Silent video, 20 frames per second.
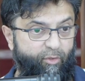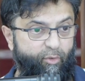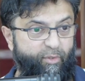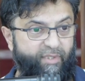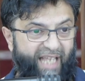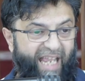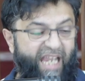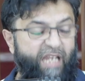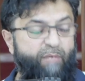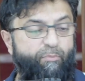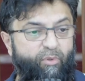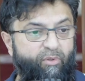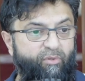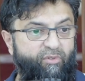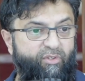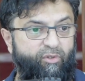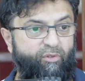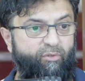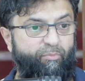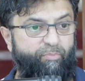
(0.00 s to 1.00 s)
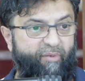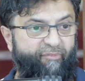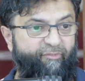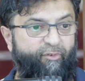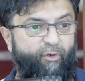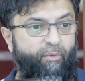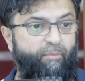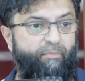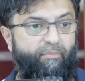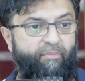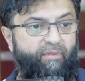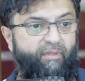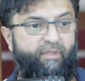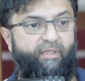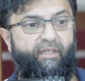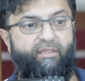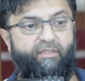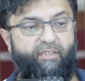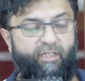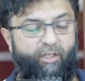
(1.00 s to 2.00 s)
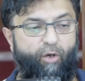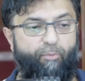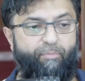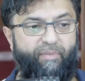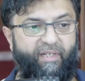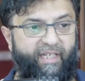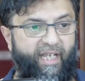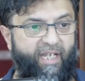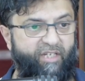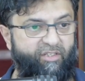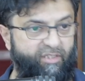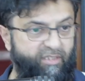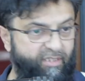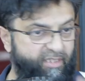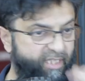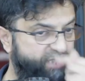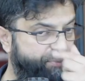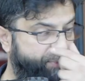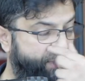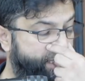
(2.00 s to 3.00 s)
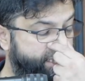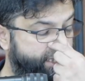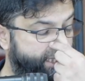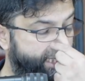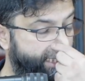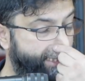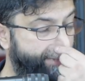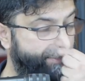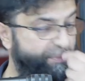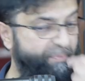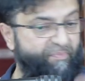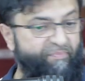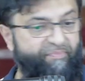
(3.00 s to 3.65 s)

who is able to perform the obligations. This person,